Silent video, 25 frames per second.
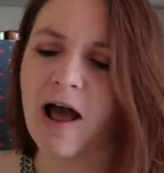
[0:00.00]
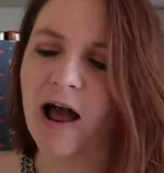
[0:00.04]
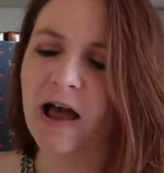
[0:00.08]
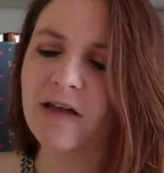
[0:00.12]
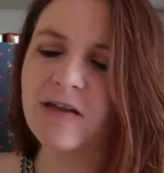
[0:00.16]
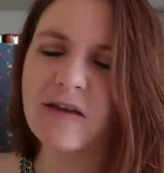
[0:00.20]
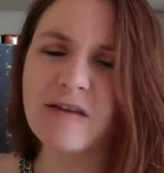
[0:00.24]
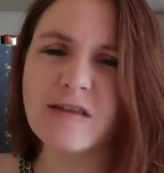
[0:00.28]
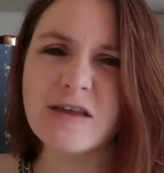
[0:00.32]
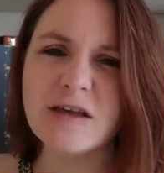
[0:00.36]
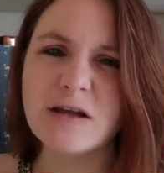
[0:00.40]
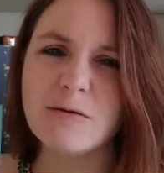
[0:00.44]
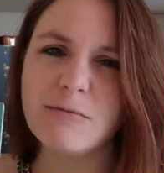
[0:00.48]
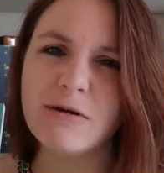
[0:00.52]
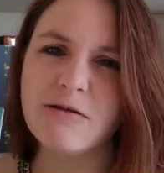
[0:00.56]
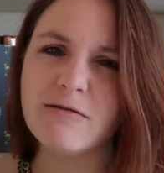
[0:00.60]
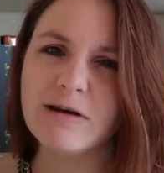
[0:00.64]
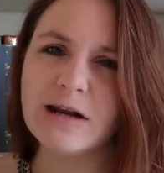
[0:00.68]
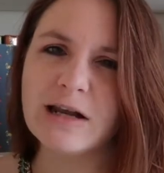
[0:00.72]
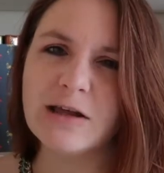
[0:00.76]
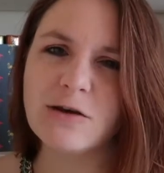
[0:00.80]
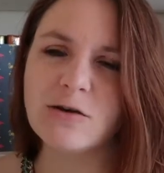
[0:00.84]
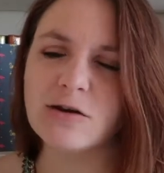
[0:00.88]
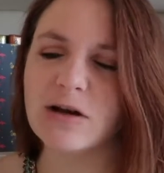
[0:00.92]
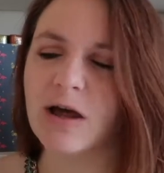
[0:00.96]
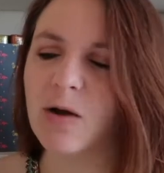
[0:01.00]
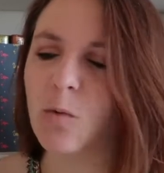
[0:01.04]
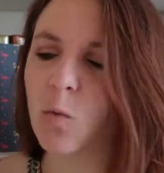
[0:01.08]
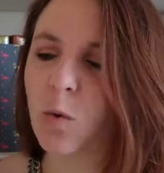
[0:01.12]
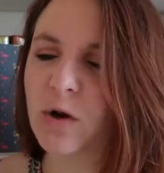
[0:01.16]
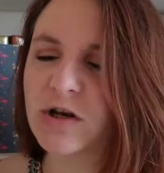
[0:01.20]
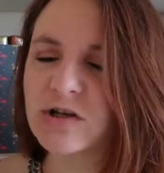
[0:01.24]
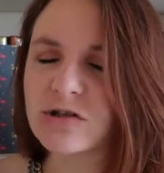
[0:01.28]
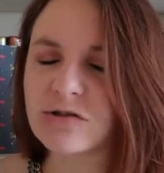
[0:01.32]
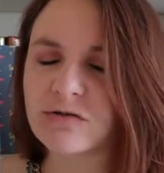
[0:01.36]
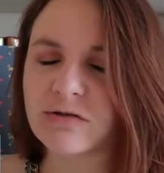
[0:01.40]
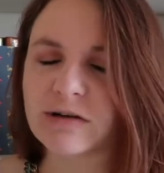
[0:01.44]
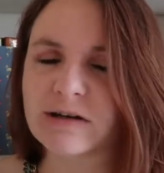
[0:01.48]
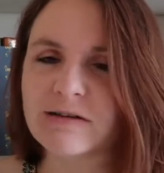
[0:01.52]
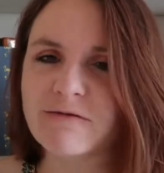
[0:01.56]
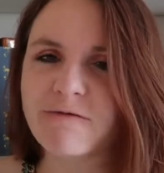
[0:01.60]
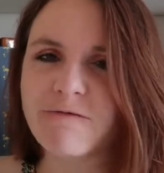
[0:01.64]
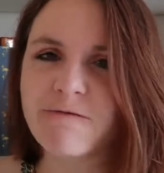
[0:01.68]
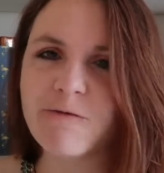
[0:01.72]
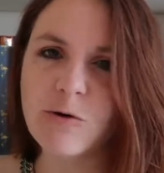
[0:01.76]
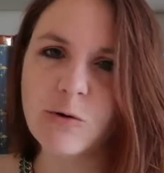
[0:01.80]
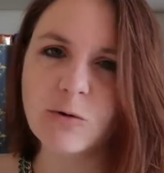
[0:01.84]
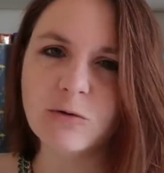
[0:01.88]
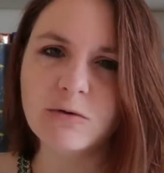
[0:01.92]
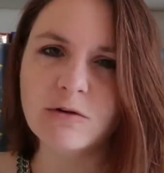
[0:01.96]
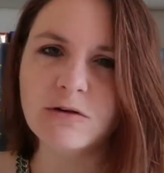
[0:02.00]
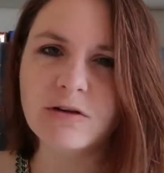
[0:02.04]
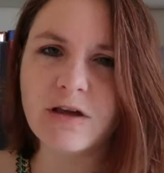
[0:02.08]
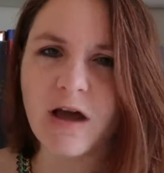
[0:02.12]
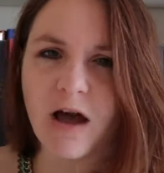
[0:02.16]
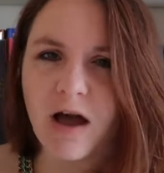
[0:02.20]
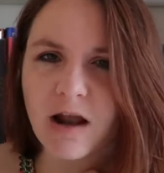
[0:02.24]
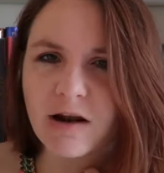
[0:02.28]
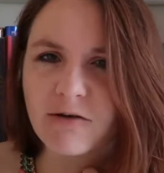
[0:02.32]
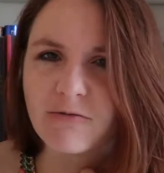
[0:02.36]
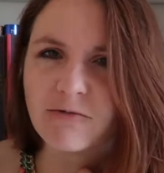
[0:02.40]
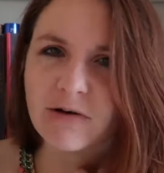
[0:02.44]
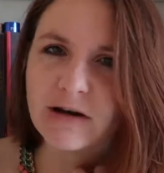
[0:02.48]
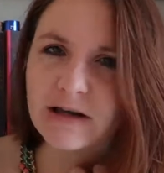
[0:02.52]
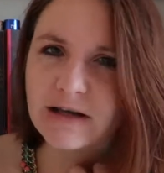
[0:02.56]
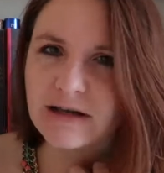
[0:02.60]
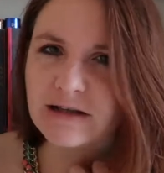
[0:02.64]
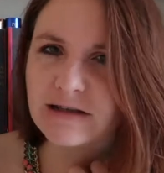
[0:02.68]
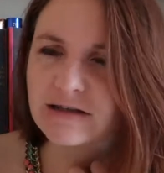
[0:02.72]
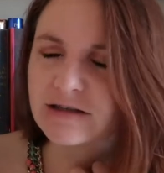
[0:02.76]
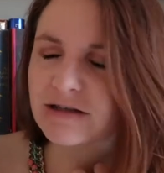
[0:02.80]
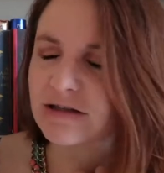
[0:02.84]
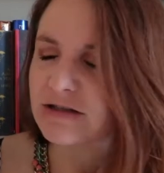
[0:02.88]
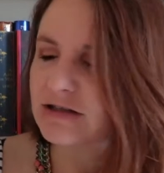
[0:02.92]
I think they're going to be really good, like, wintry fall kind of reads,